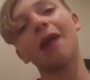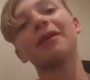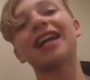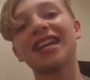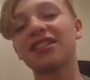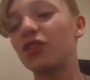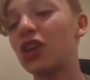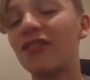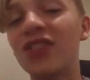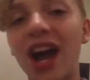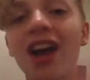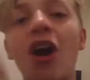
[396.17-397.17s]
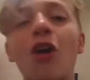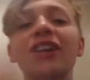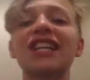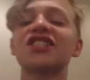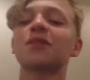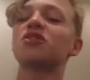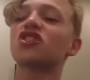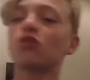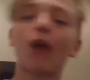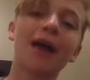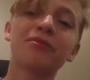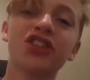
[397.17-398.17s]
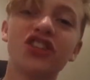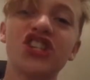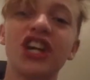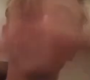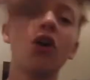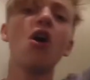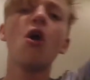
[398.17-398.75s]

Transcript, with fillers: but guys, if you have not already subscribed to the channel,